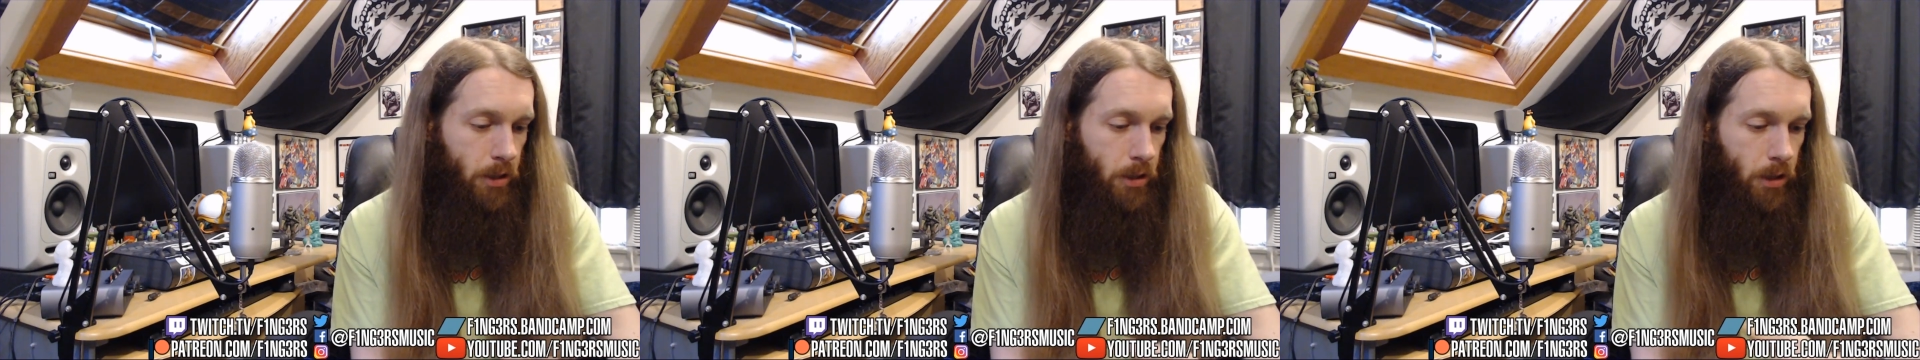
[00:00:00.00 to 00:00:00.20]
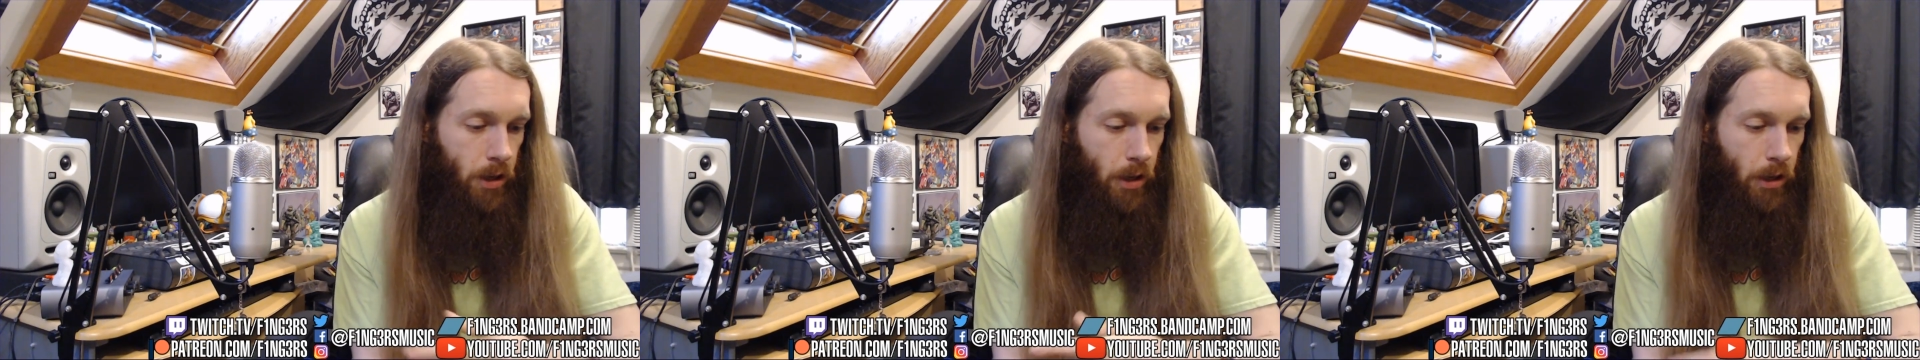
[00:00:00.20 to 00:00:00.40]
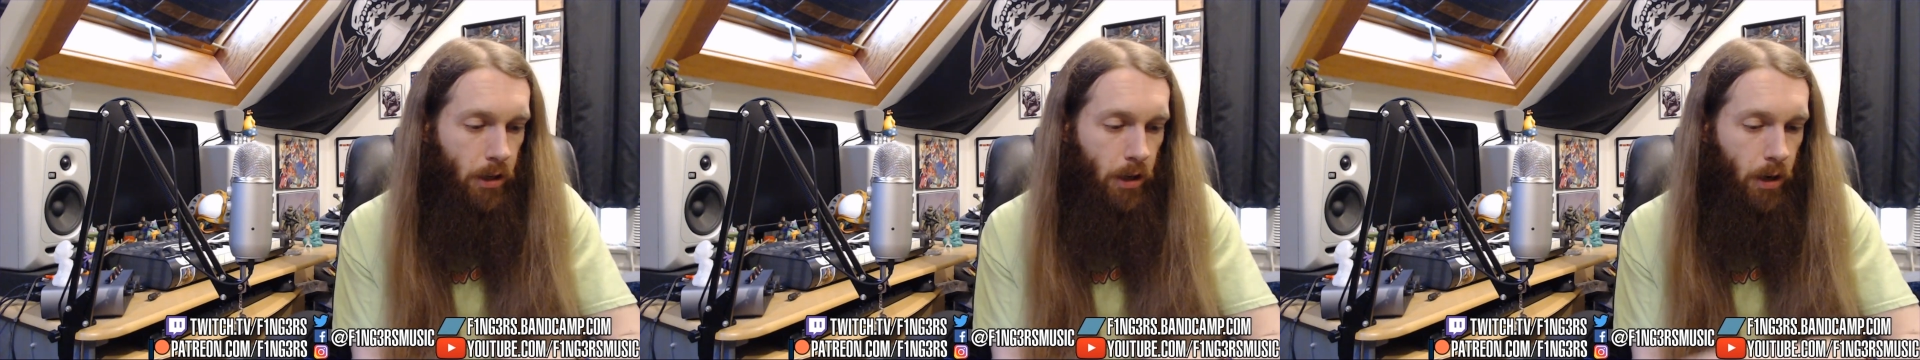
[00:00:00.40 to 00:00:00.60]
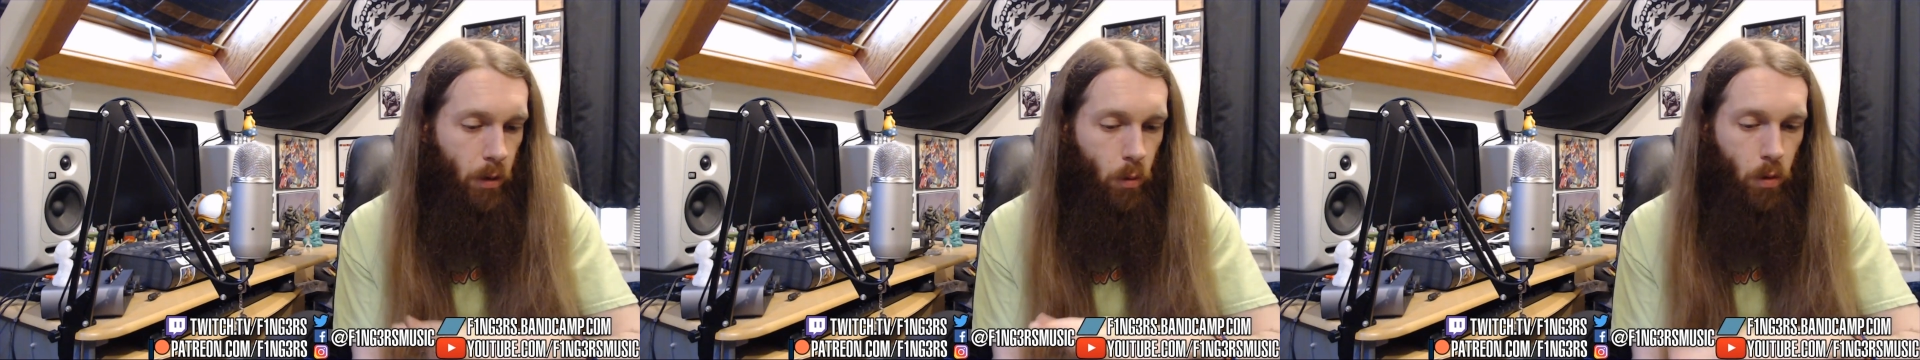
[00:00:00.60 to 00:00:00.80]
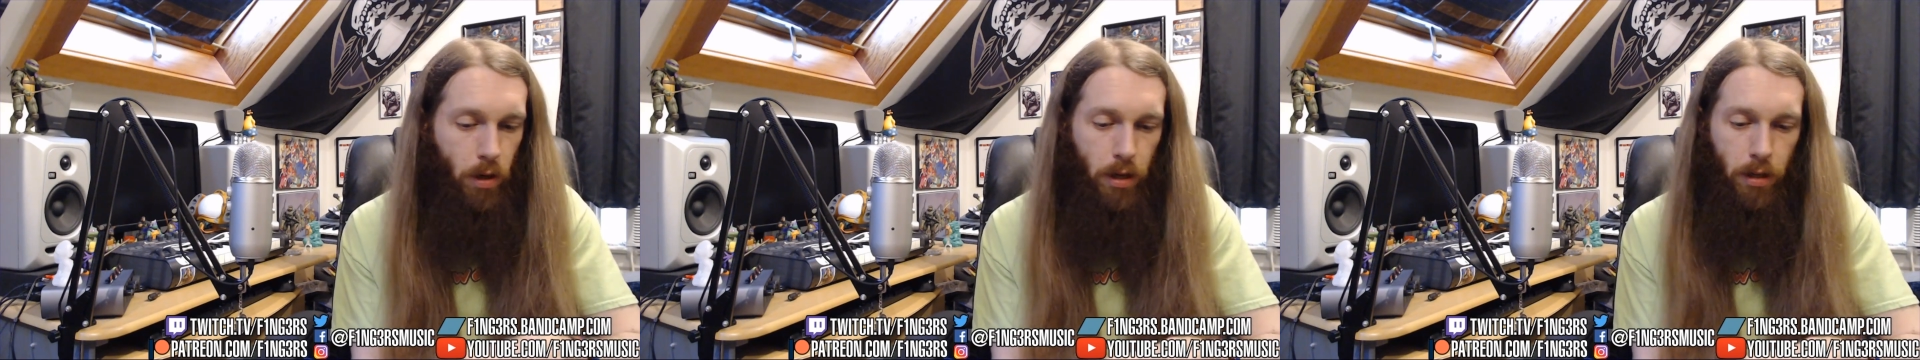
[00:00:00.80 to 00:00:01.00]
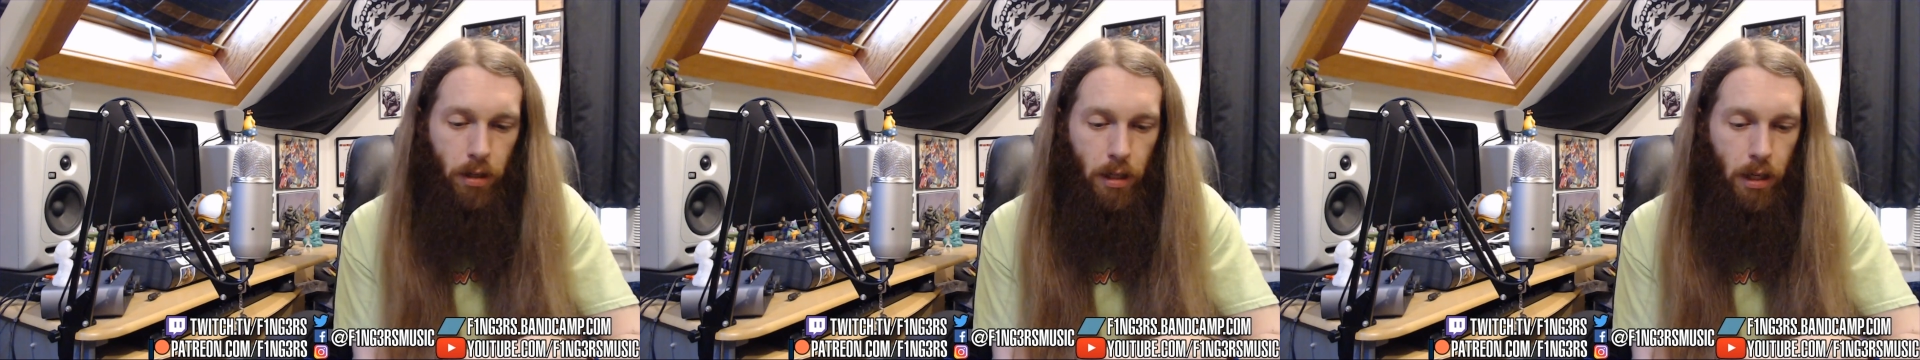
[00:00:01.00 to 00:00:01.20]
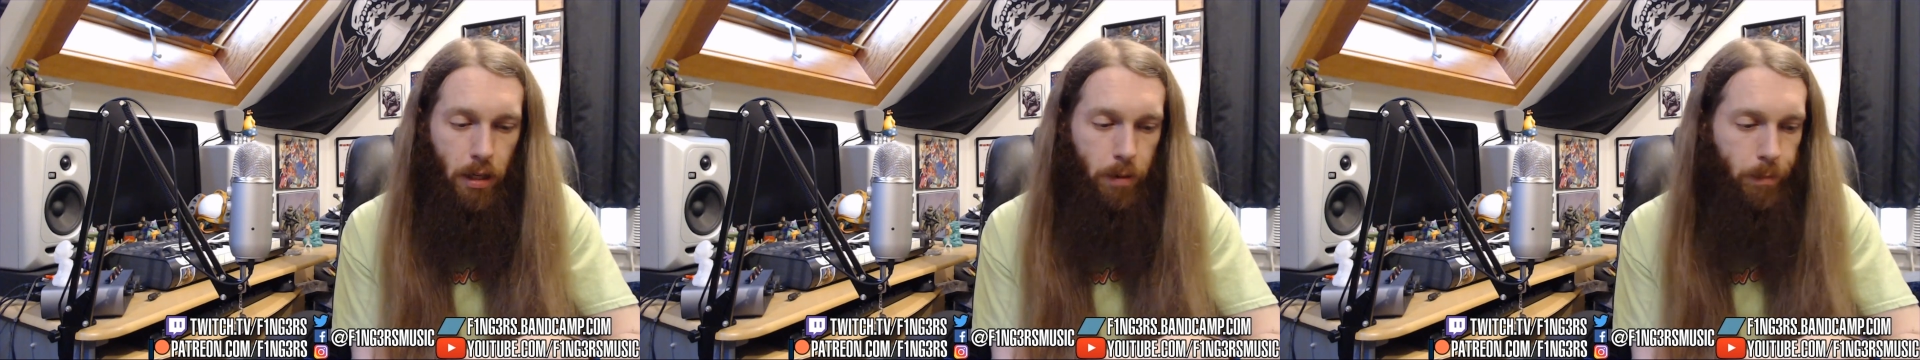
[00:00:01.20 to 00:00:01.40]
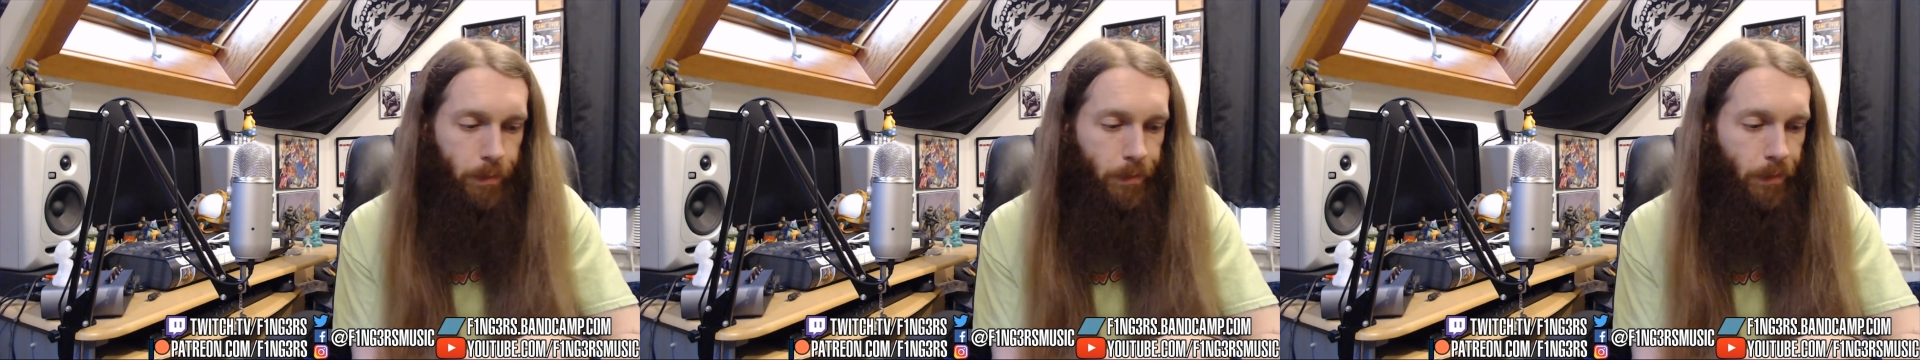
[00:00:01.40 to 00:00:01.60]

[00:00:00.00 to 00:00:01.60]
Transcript: that I kind of want and need.